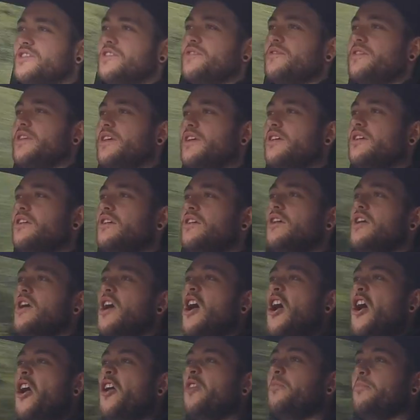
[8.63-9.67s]
I think.
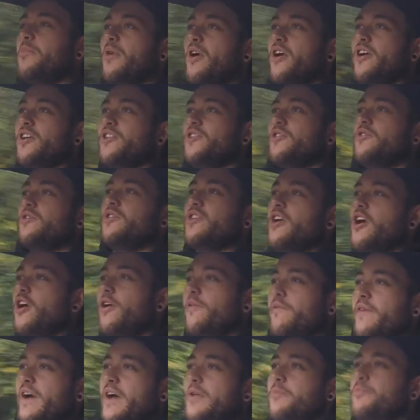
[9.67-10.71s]
I'd buy a new car
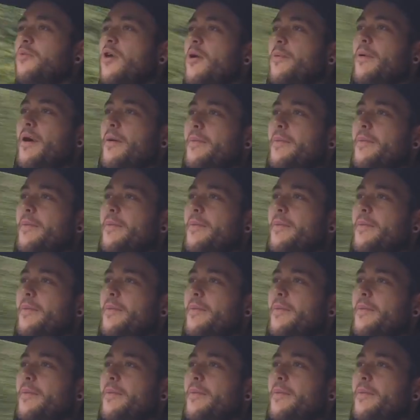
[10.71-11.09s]
if it had pop-up